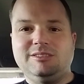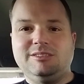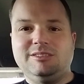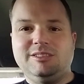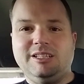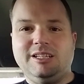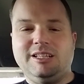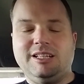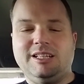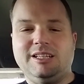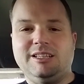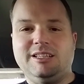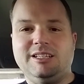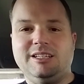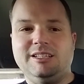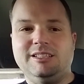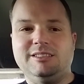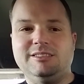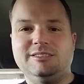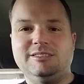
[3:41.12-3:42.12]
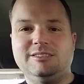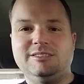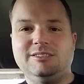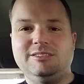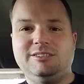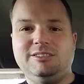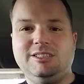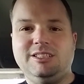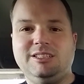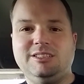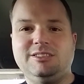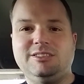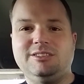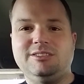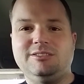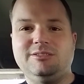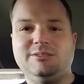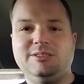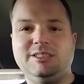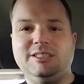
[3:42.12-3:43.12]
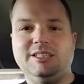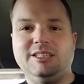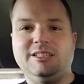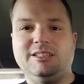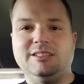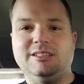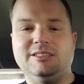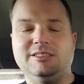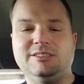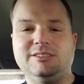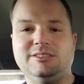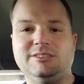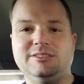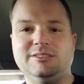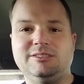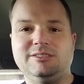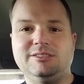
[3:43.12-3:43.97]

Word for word: Look at that thing. Just ridiculous.